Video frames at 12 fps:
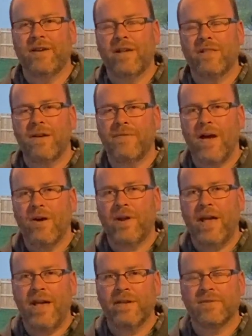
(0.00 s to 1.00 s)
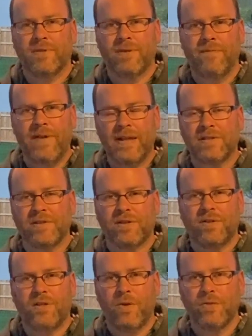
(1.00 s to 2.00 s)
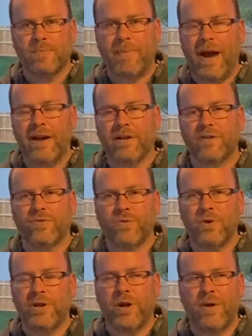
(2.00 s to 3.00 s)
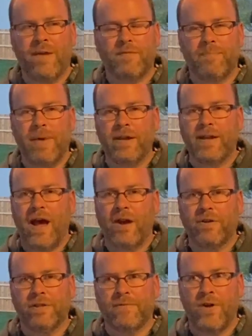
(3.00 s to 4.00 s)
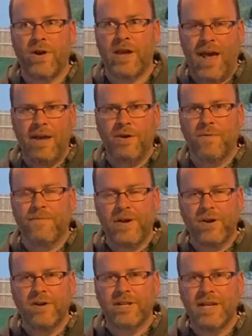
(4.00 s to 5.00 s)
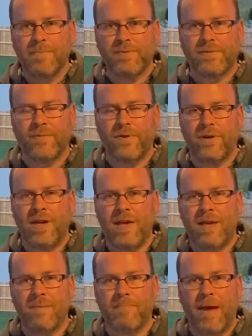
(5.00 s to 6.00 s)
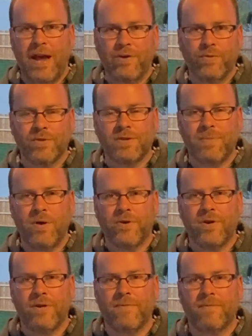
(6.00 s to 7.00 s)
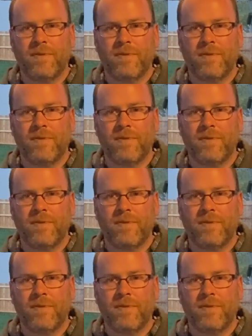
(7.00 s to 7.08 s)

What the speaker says: I love how it has the vents close by to control. You don't have to bend down, and it's very at your fingertips for a manual smoker.